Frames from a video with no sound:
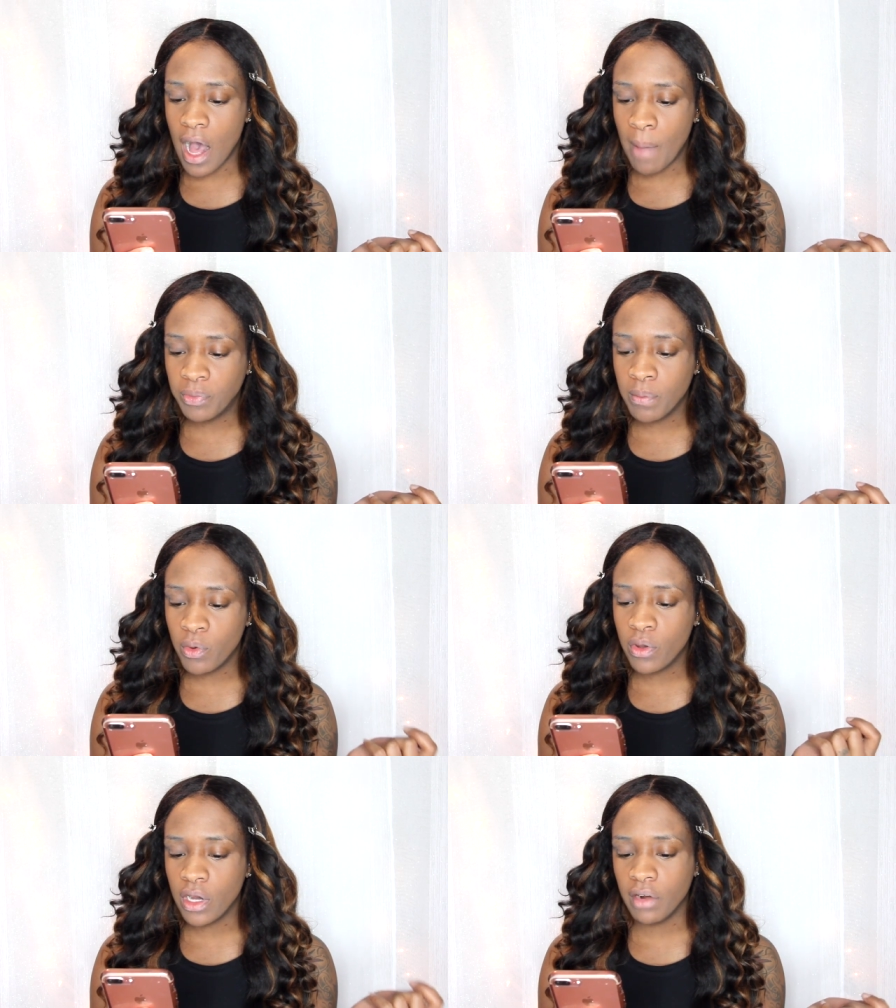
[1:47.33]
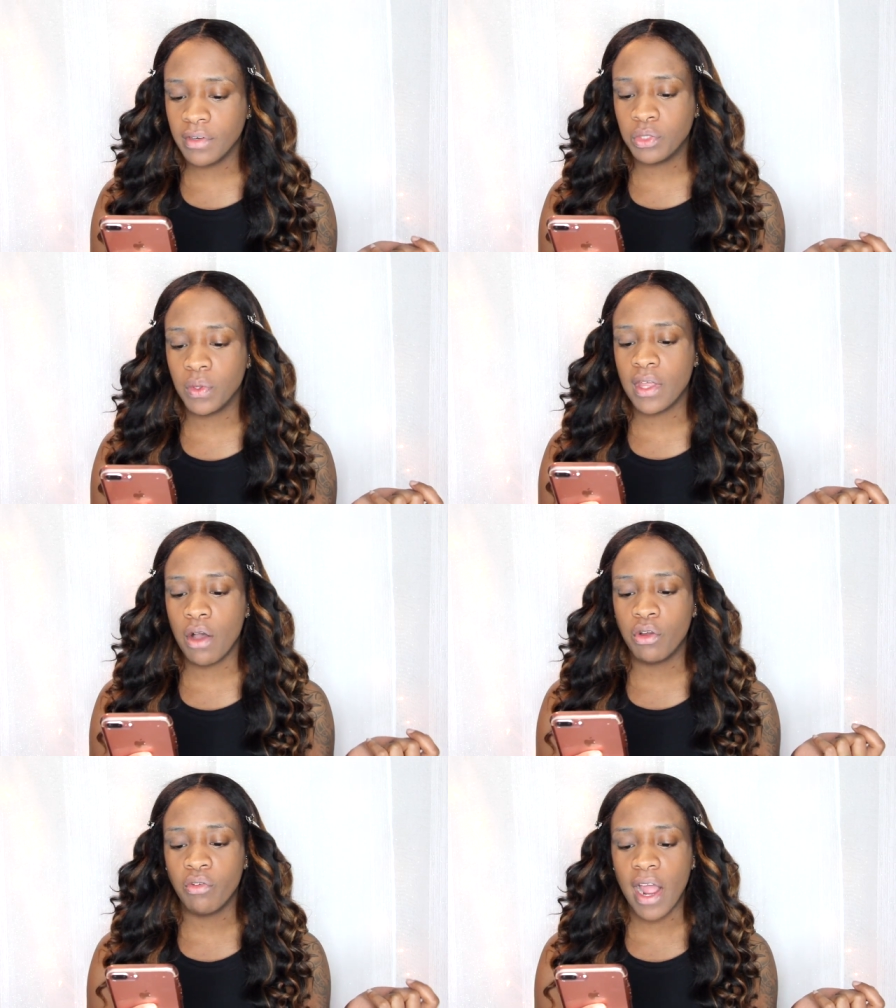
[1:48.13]
optimal coverage
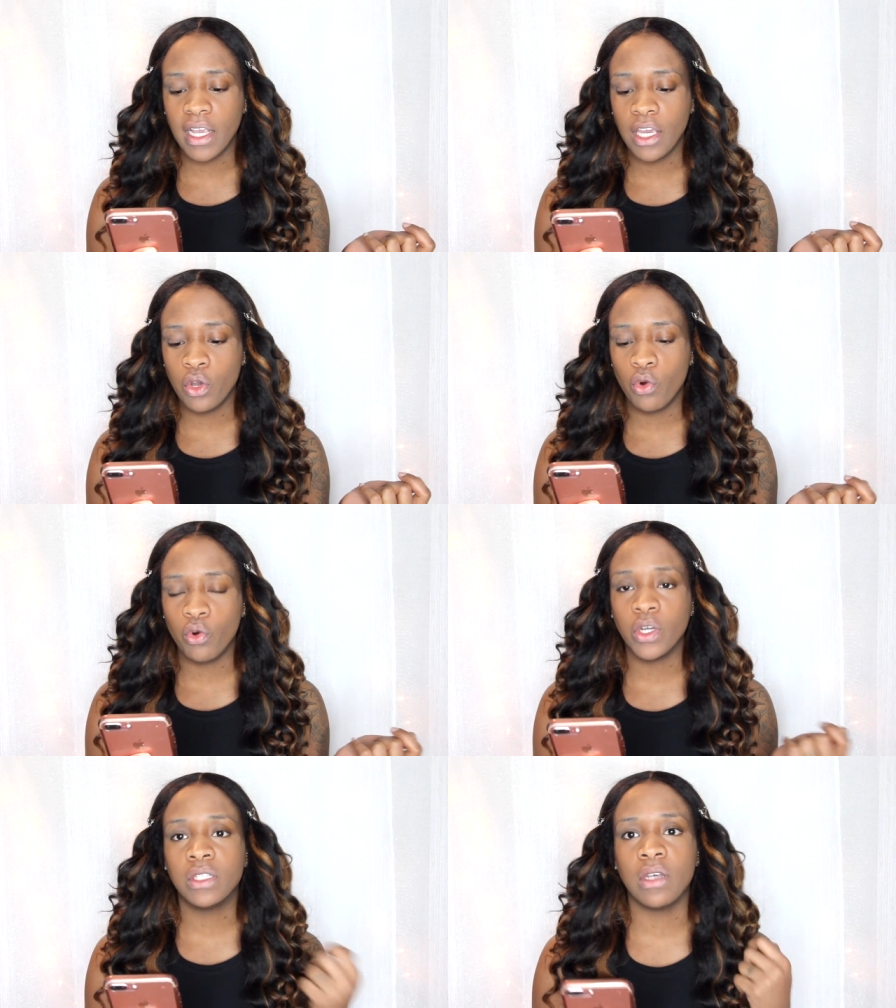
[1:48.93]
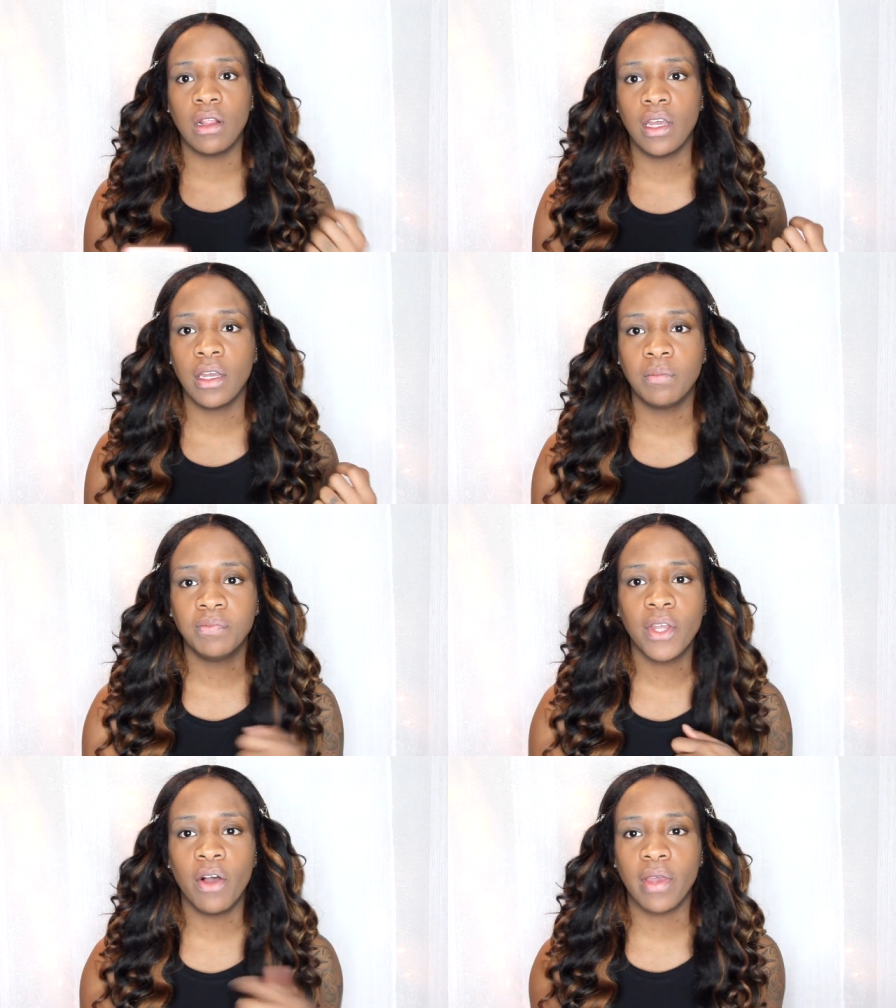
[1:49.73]
without cracking or dulling.
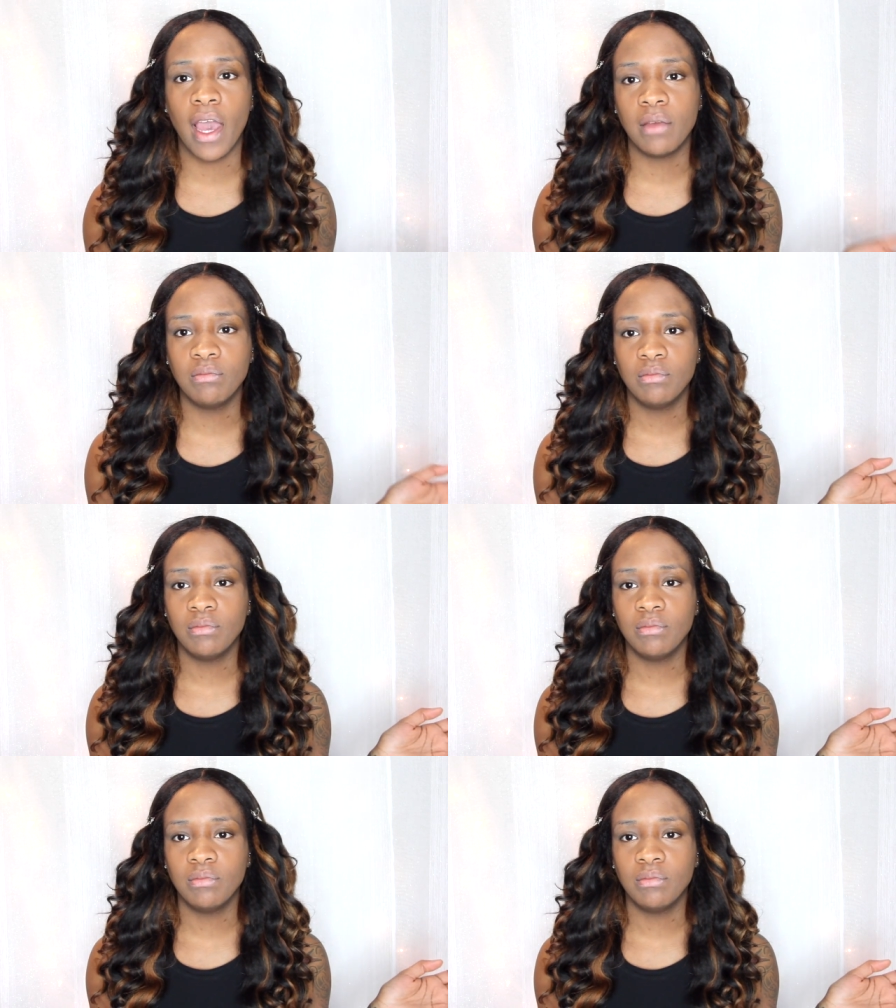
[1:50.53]
Okay.